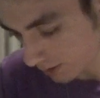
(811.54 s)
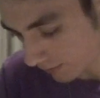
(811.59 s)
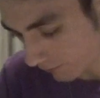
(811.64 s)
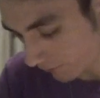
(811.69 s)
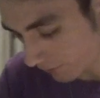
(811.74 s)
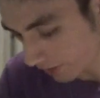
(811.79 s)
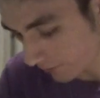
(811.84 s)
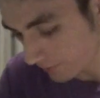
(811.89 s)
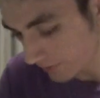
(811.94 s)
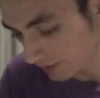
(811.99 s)

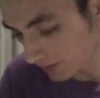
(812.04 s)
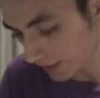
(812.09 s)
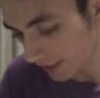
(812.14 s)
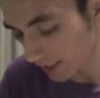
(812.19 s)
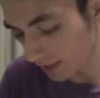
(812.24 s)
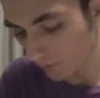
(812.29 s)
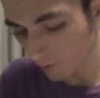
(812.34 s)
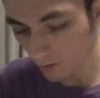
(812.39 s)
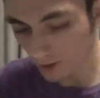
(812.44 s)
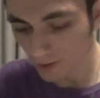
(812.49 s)
But I mean,
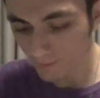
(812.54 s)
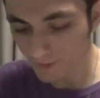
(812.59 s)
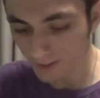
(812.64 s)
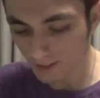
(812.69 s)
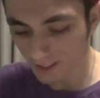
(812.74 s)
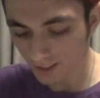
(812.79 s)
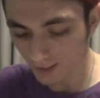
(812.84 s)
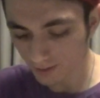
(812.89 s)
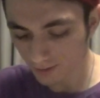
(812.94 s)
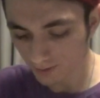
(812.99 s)

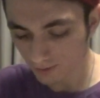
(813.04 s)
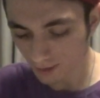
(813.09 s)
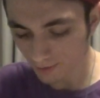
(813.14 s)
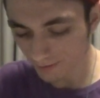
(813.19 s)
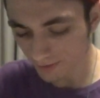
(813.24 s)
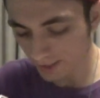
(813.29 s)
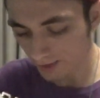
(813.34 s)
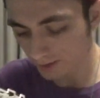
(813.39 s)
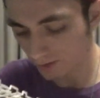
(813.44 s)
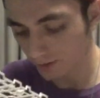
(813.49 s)
like stuff
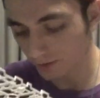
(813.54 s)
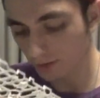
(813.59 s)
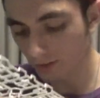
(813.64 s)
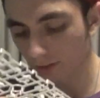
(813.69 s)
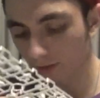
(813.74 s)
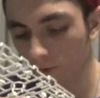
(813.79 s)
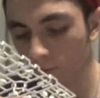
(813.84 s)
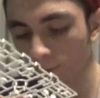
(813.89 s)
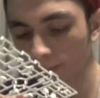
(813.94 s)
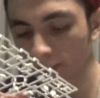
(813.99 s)
like,
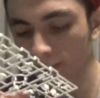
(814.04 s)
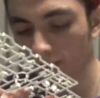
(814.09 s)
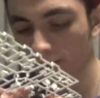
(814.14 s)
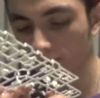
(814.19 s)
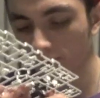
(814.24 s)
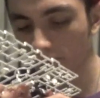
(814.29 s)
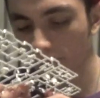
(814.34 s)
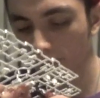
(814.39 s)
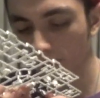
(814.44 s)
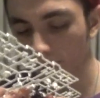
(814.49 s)
especially
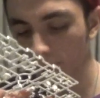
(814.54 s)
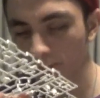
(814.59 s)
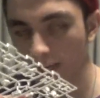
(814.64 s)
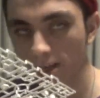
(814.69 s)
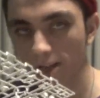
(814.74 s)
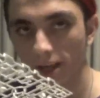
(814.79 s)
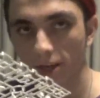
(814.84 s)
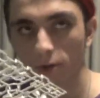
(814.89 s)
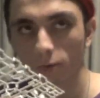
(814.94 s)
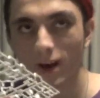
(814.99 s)
stickers
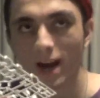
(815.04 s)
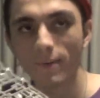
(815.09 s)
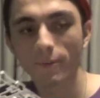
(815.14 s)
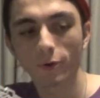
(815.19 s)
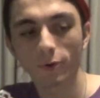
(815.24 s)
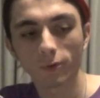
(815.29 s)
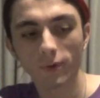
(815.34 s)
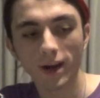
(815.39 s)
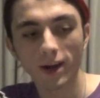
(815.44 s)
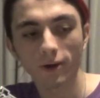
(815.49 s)
that like wrap
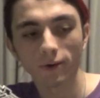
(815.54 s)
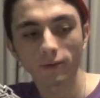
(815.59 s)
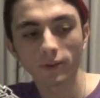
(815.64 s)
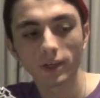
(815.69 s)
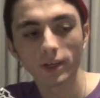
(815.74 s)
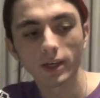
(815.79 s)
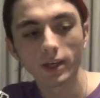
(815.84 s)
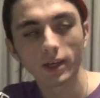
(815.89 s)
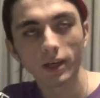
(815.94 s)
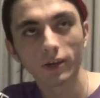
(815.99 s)
around
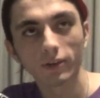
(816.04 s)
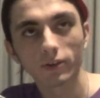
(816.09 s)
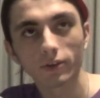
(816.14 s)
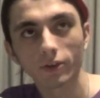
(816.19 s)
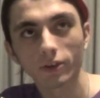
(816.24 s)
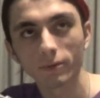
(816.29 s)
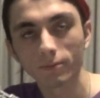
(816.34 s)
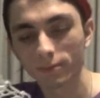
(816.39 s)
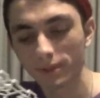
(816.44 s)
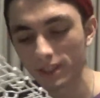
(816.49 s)
a
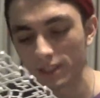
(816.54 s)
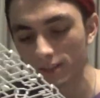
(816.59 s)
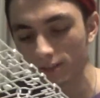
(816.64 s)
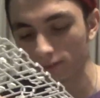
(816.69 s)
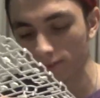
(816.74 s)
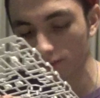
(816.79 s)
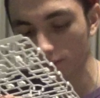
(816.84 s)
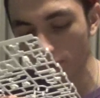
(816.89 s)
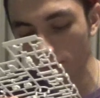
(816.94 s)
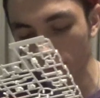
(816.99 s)
certain
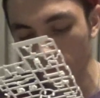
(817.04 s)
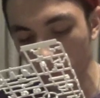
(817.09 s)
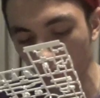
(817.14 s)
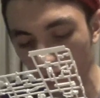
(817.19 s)
piece. Those are